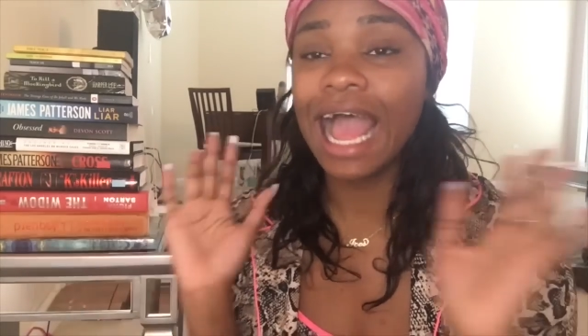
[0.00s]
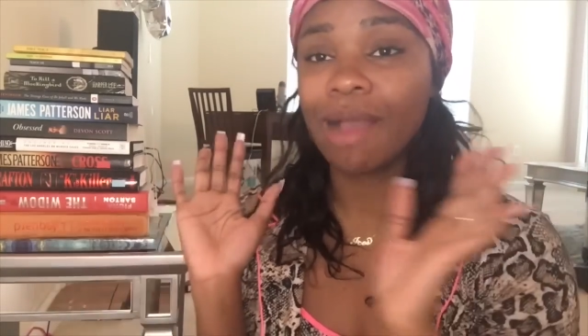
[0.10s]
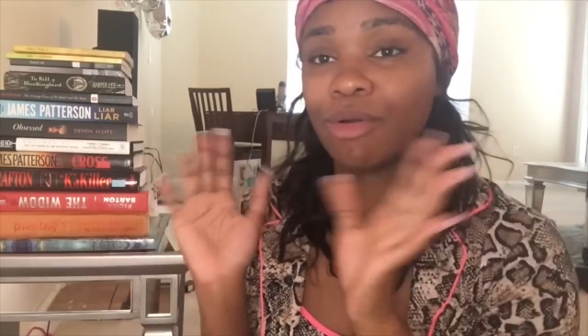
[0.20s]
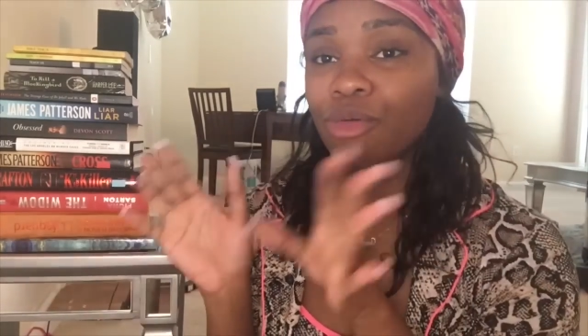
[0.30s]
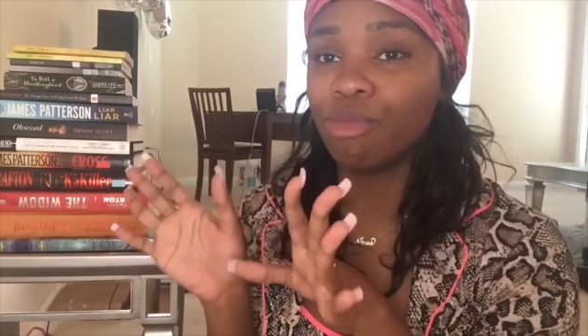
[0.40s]

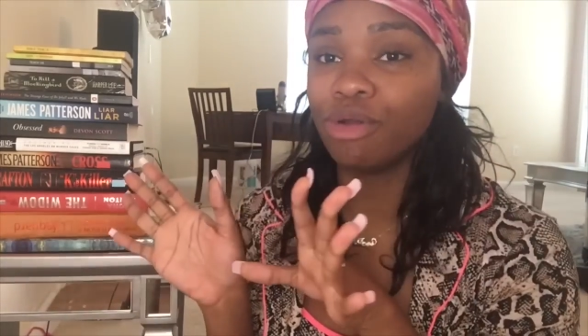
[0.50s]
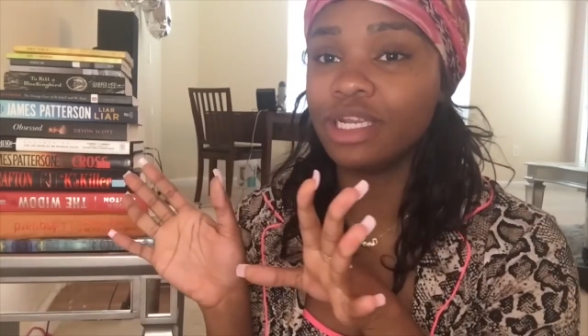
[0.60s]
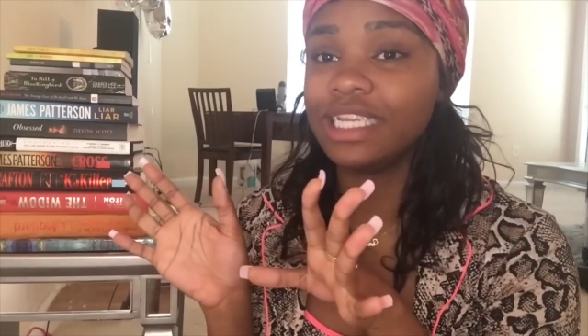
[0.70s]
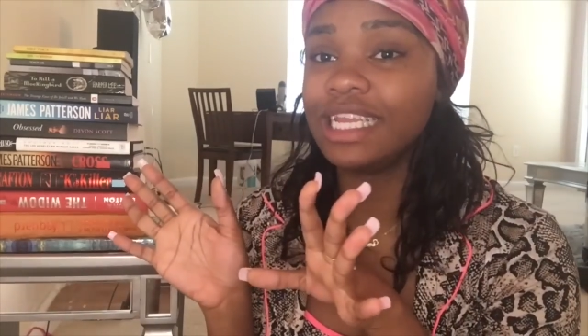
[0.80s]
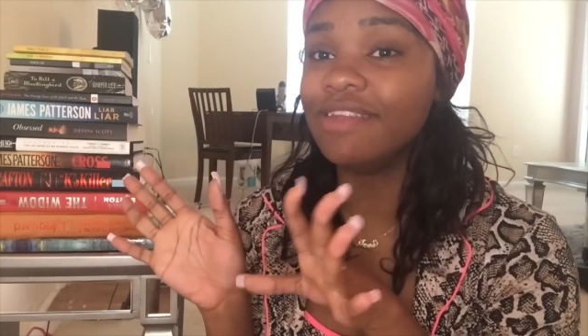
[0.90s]
I'm gonna put a
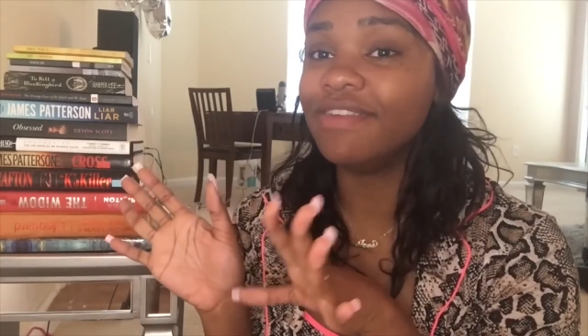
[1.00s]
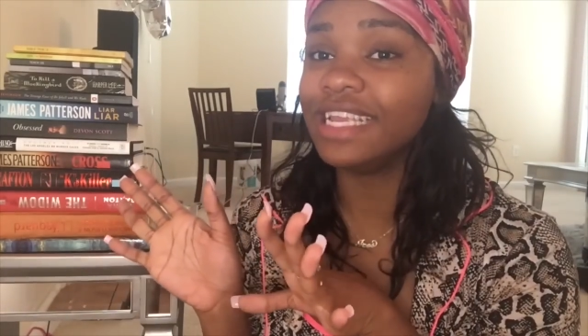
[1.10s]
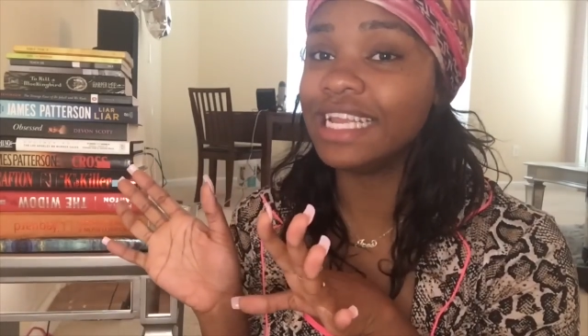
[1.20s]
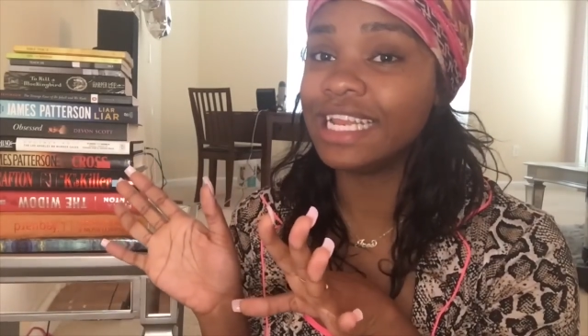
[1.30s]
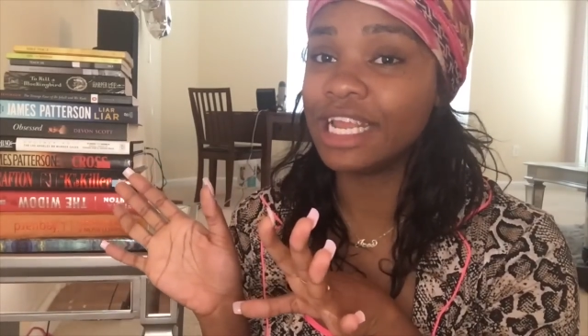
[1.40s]

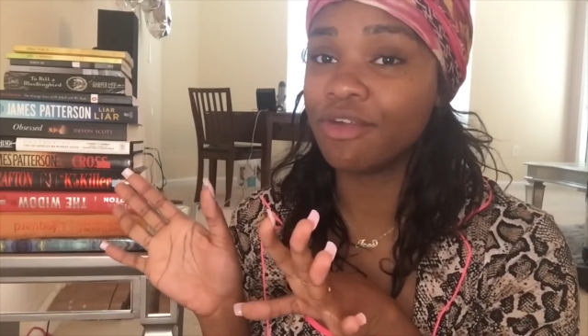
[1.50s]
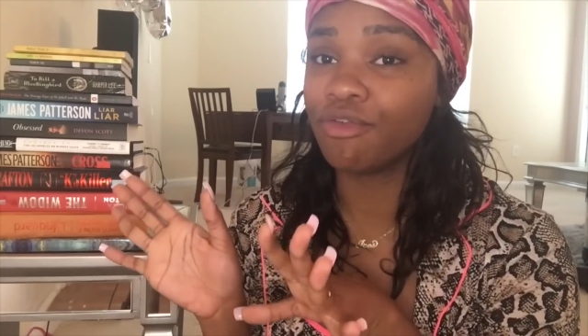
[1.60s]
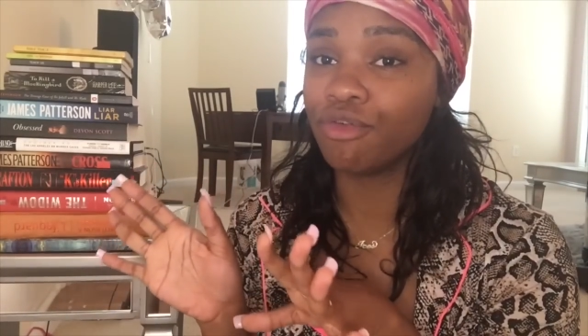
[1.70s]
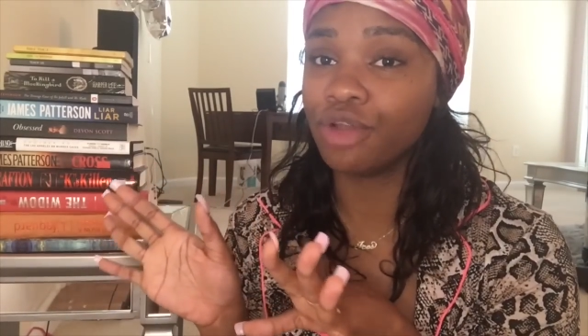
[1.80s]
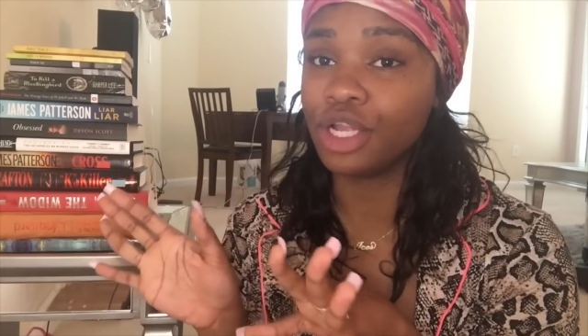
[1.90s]
TV in there
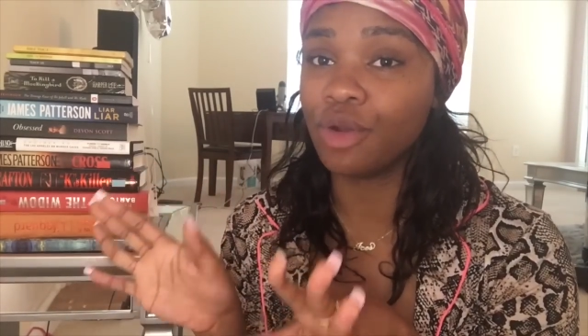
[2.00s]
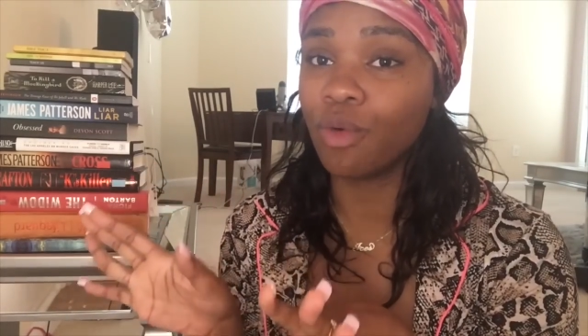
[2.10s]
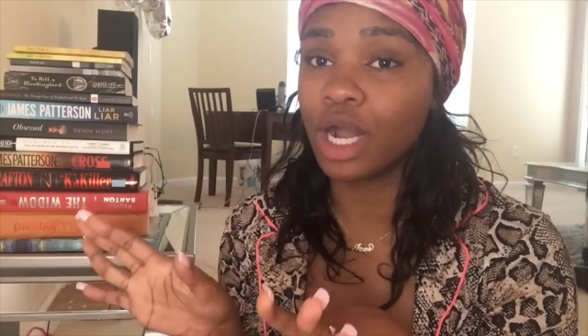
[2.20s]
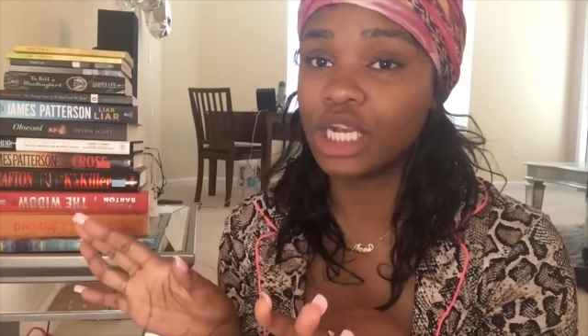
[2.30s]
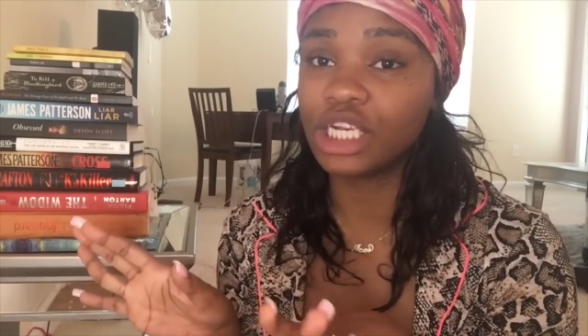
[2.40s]
for you to
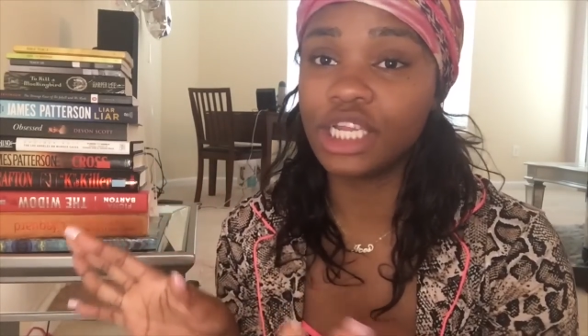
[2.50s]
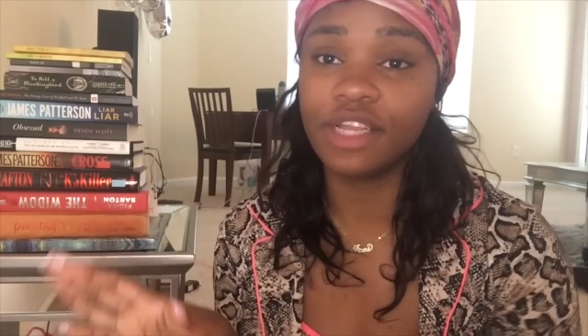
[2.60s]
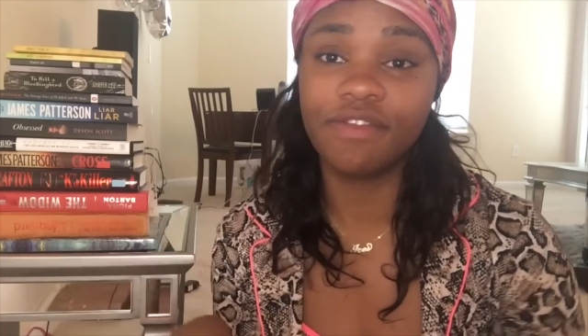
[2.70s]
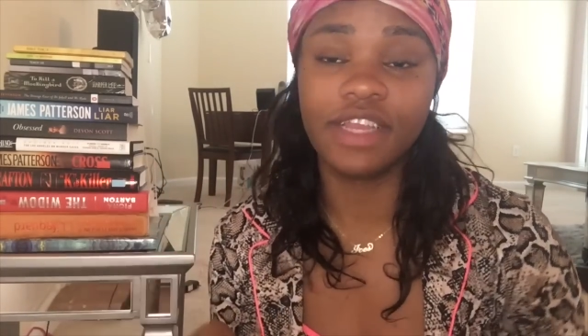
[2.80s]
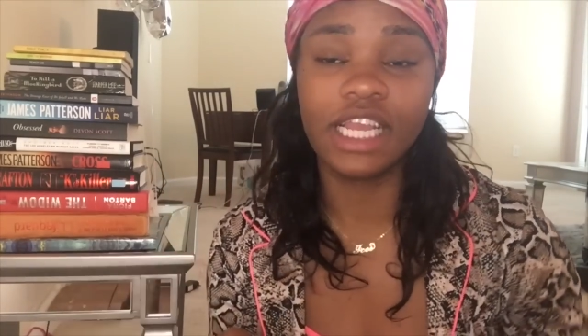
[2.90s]
watch
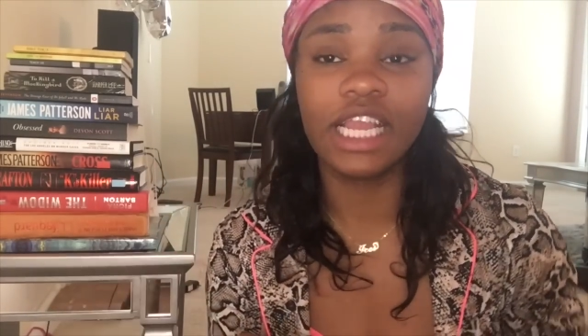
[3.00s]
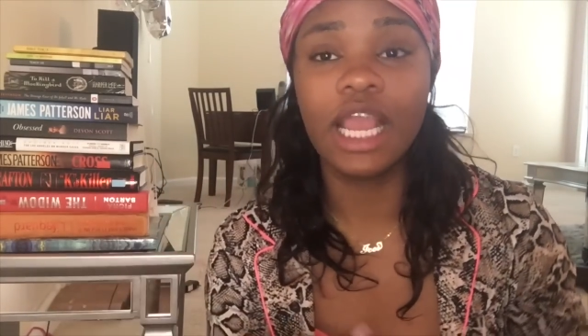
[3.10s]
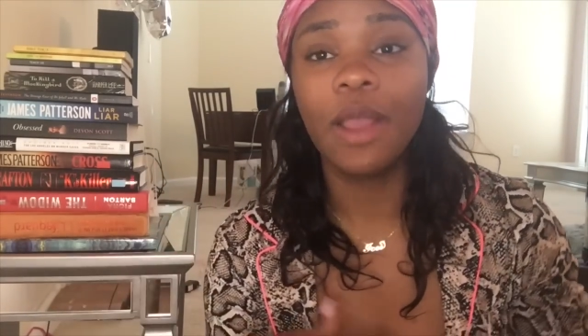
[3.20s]
TV